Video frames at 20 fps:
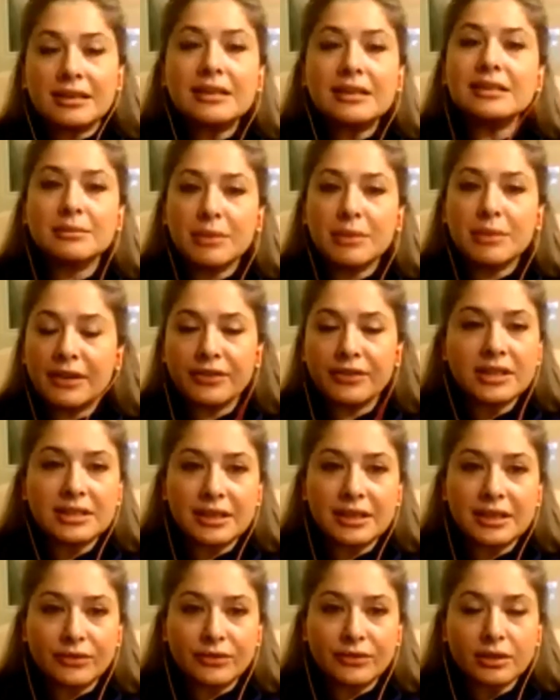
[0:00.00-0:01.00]
and mafias have
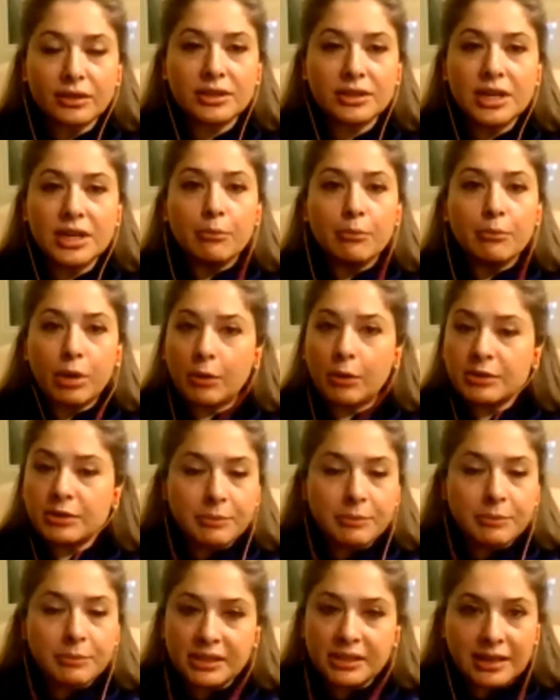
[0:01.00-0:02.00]
not popped up in
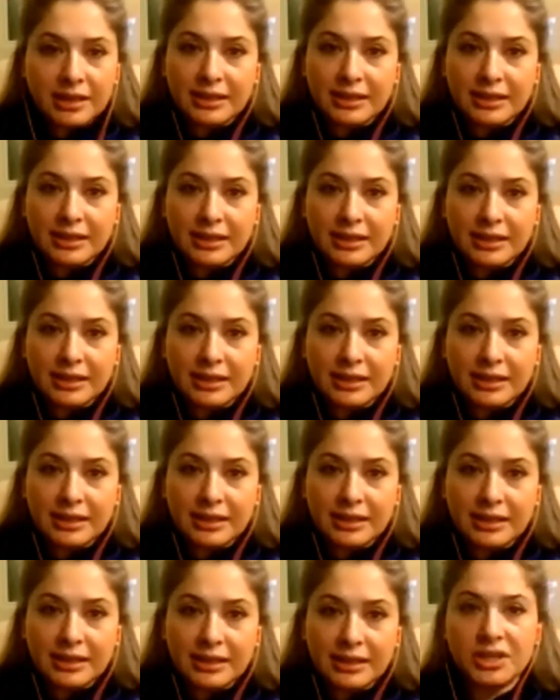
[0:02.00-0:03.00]
the last 6 months or
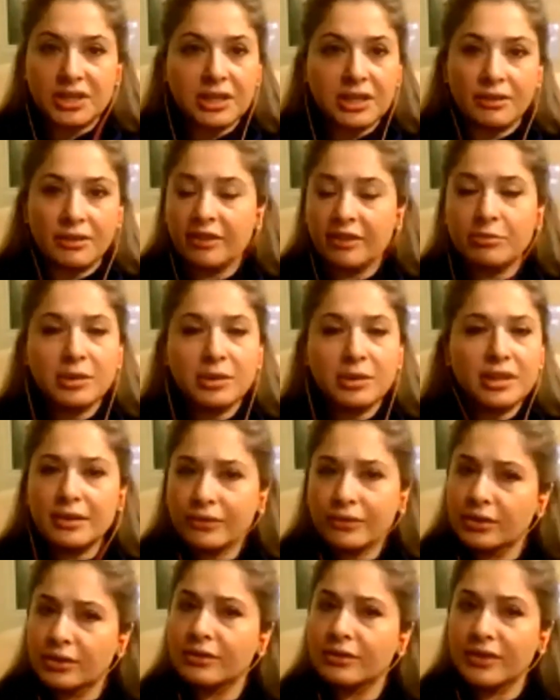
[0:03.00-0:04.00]
a year. They've been there for
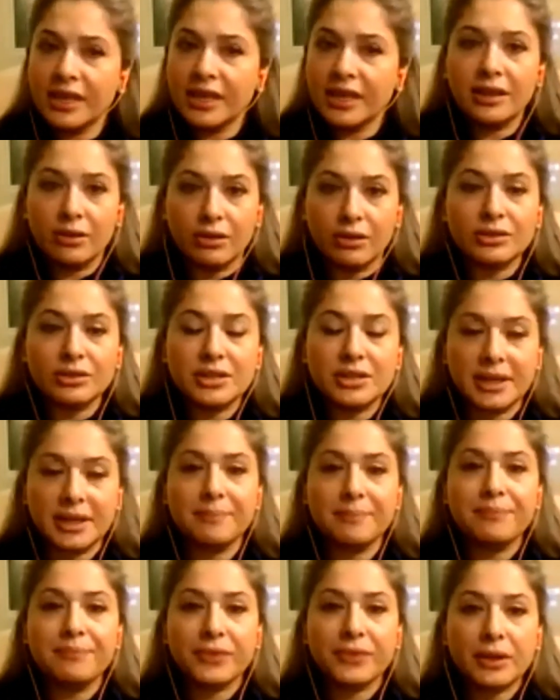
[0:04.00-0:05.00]
a very long time.
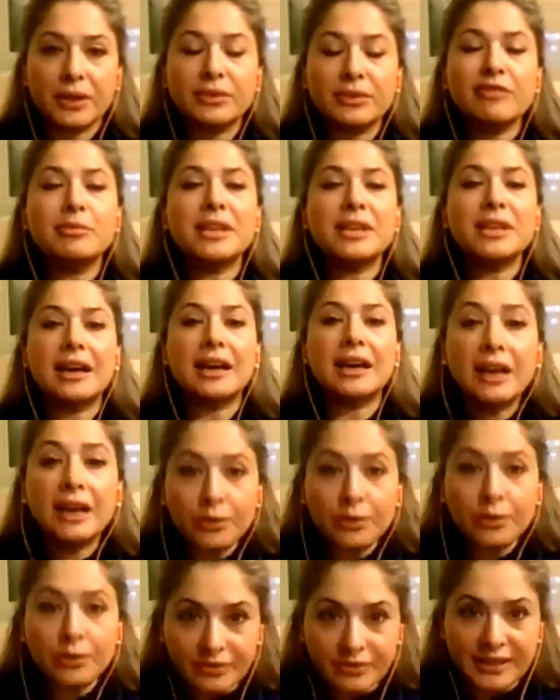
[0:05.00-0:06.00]
They've been allowed to
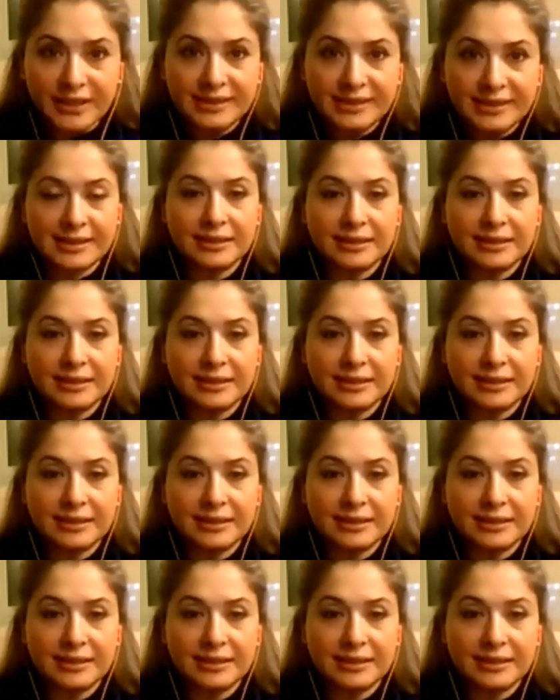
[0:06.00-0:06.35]
fester.